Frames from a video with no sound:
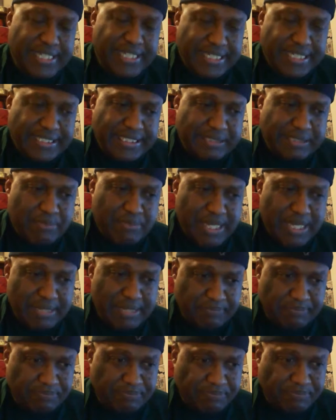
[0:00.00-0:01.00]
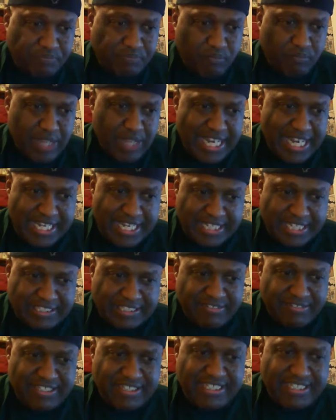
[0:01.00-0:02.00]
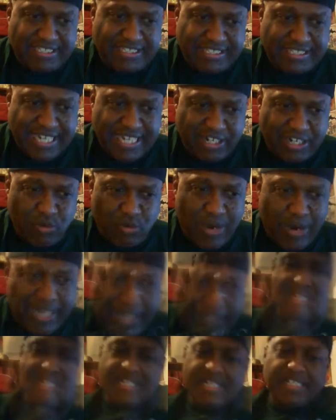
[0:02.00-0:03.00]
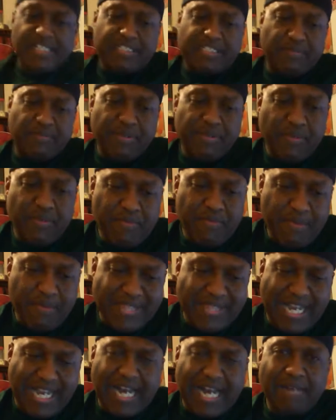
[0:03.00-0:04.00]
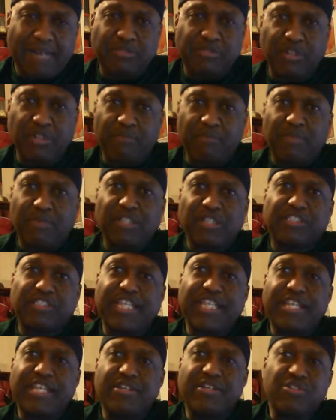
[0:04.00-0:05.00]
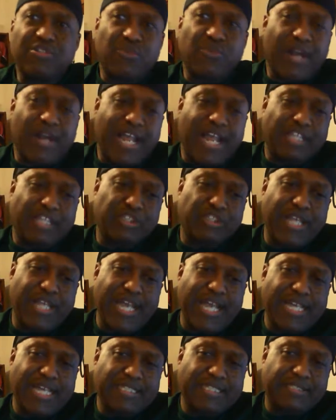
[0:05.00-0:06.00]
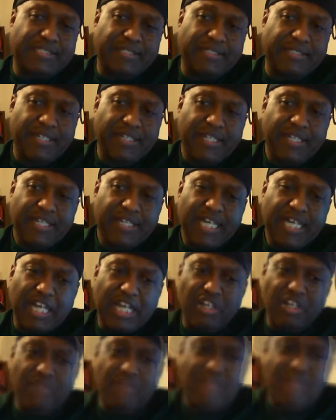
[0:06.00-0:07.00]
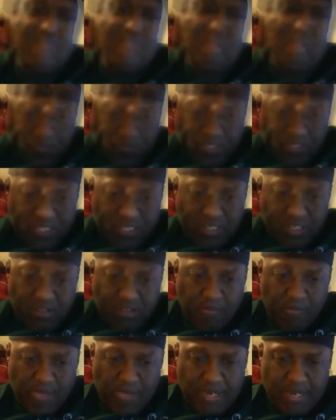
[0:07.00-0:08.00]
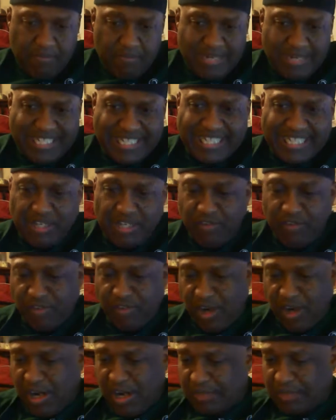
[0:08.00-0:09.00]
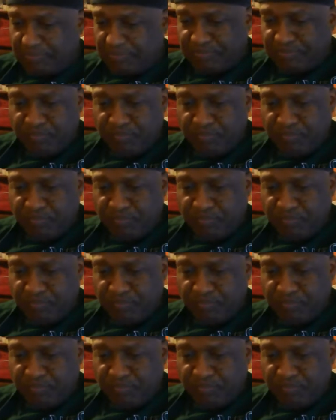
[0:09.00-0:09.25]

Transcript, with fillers: is, but it does give it a distinct quality. Something with maybe the hops or the malts they use where it actually has a little bit of a presence about it. But I think overall,